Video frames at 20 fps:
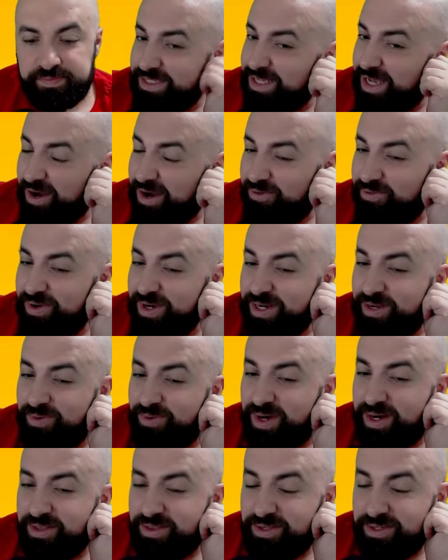I really
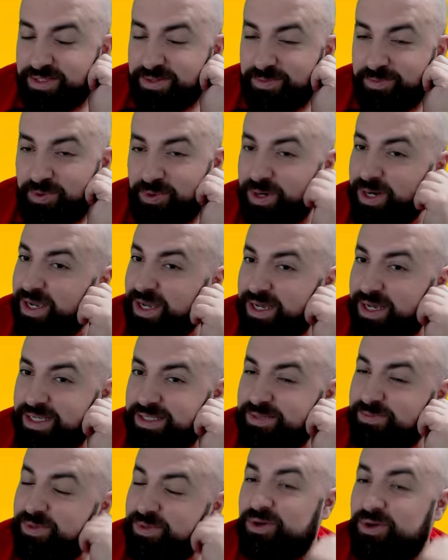wanted those supporter
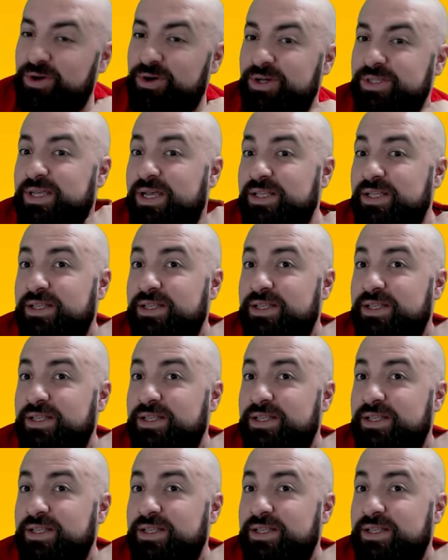cards because